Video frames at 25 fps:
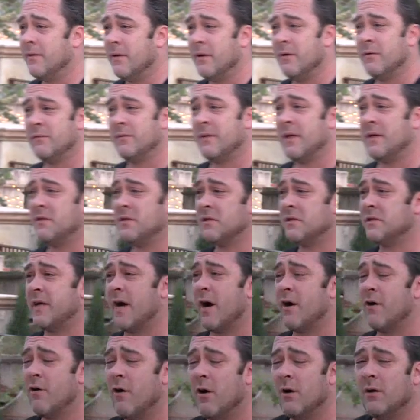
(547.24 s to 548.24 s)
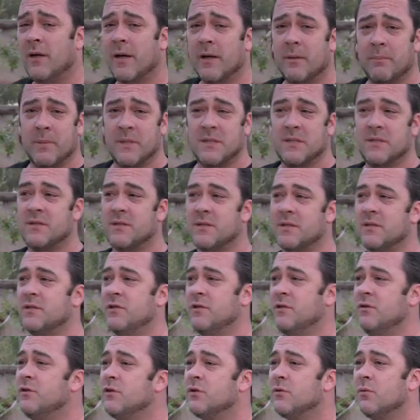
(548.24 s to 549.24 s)
they just carry on like business
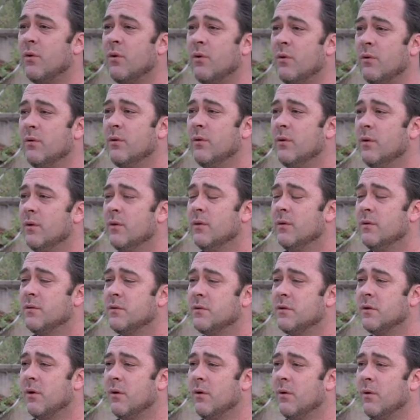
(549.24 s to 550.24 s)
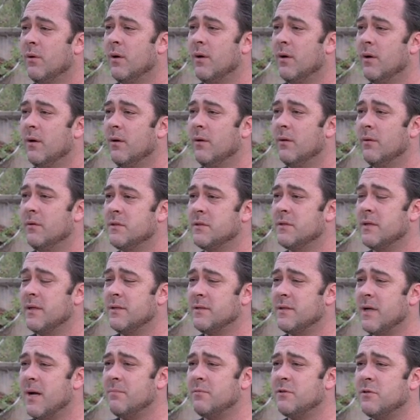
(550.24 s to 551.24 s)
as usual. So
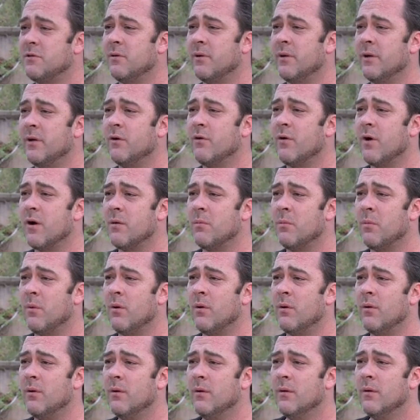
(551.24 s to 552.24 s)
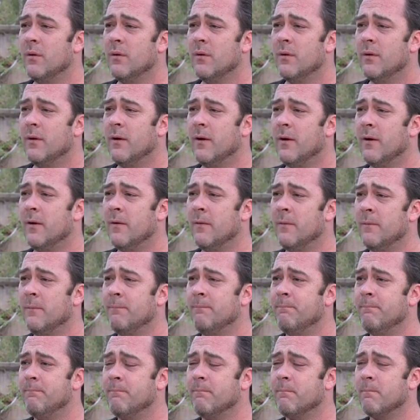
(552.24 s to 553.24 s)
it's absolutely incredible.
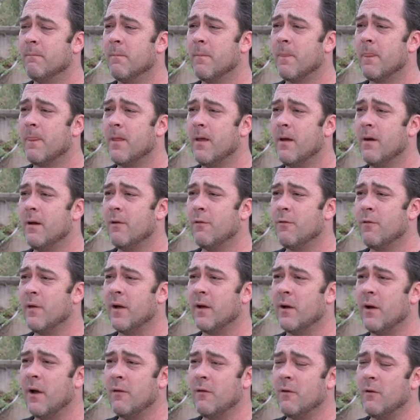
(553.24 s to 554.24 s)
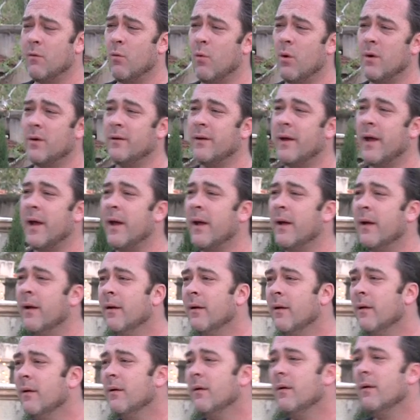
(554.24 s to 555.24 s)
And I think one day
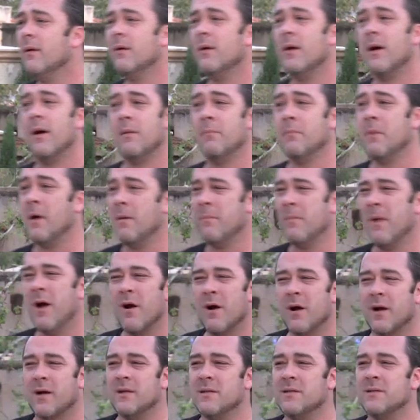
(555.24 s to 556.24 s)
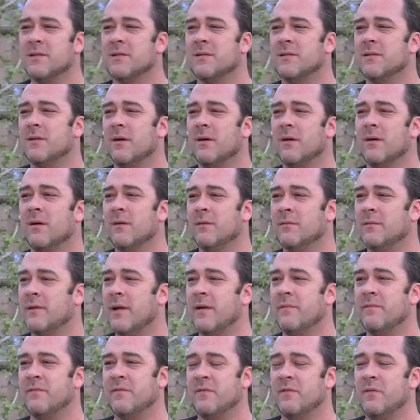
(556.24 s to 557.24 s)
Americans
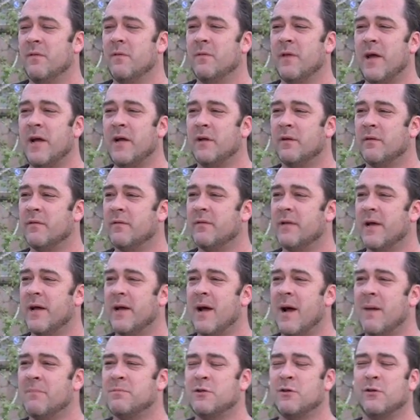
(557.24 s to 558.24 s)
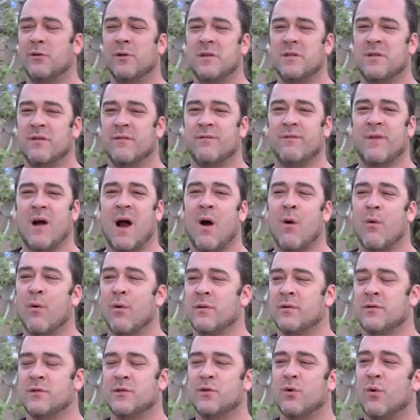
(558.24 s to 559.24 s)
they absolutely
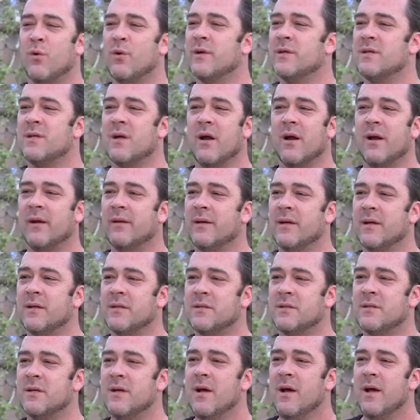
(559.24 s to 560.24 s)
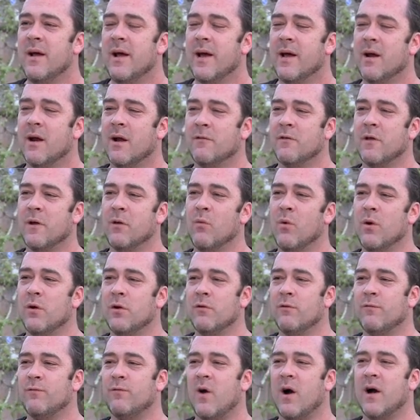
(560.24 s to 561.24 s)
devour stories like this. And I think what
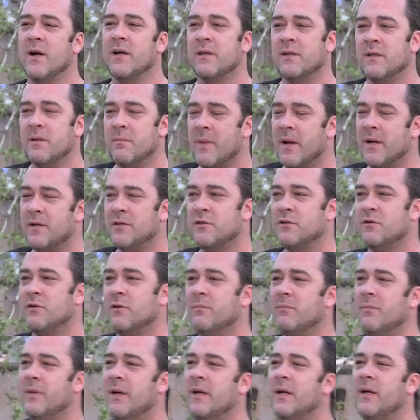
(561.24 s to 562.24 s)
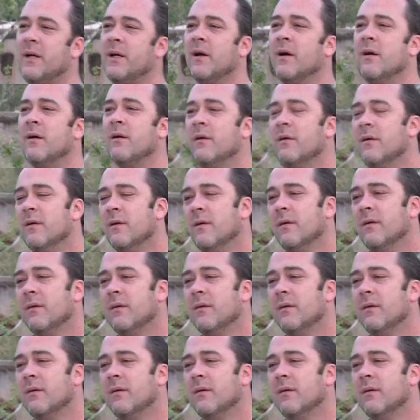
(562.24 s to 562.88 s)
you'll find in the mainstream media